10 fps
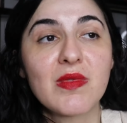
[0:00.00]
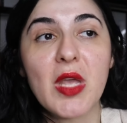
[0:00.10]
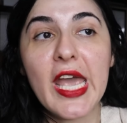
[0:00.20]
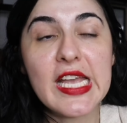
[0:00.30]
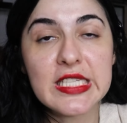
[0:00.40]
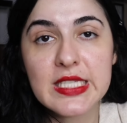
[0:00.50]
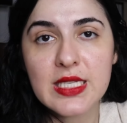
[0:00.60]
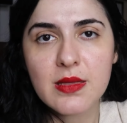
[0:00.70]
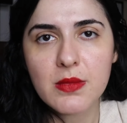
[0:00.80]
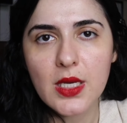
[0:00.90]

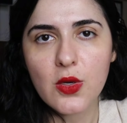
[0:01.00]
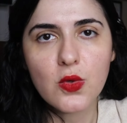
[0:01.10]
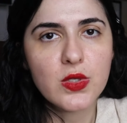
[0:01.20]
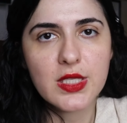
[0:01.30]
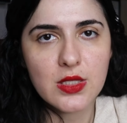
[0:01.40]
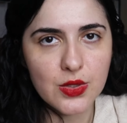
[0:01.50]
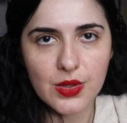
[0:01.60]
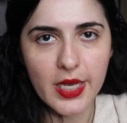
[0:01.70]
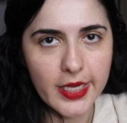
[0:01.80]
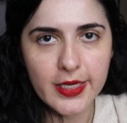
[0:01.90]
handsome, according
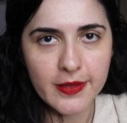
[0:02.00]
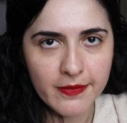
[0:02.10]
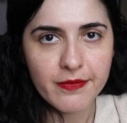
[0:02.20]
to like